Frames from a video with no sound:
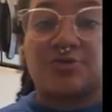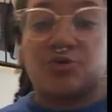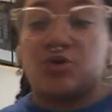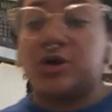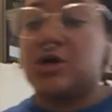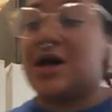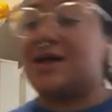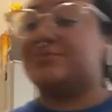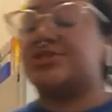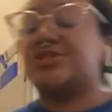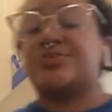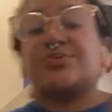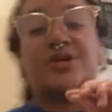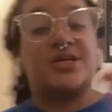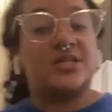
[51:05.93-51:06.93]
oil, I'm
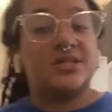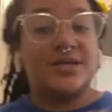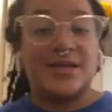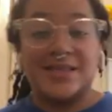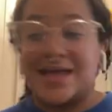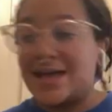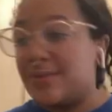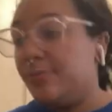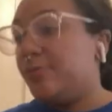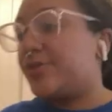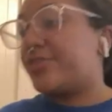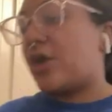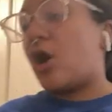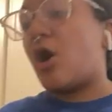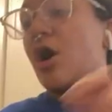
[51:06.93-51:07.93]
sprinkling them
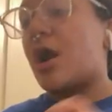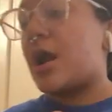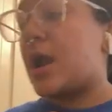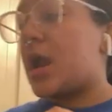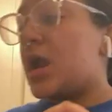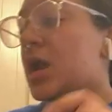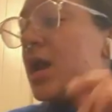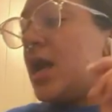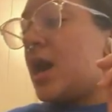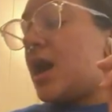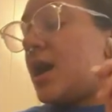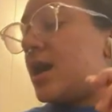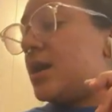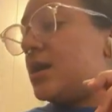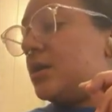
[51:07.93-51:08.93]
with our,
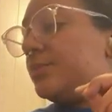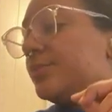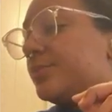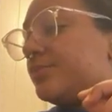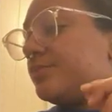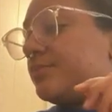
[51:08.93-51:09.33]
what